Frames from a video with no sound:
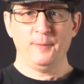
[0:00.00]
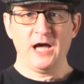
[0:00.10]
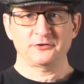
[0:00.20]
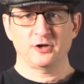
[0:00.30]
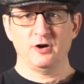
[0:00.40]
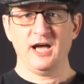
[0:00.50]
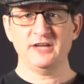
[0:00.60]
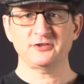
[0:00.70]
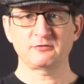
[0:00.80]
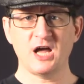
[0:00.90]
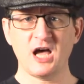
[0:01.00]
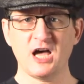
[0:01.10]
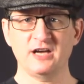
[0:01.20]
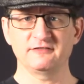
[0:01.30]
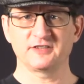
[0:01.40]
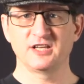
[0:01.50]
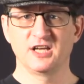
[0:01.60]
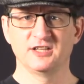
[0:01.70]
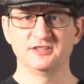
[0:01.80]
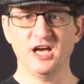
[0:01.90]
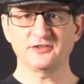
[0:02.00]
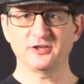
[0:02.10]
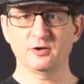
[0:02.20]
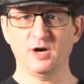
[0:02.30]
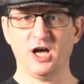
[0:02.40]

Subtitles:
Batto has arrived! Nazo,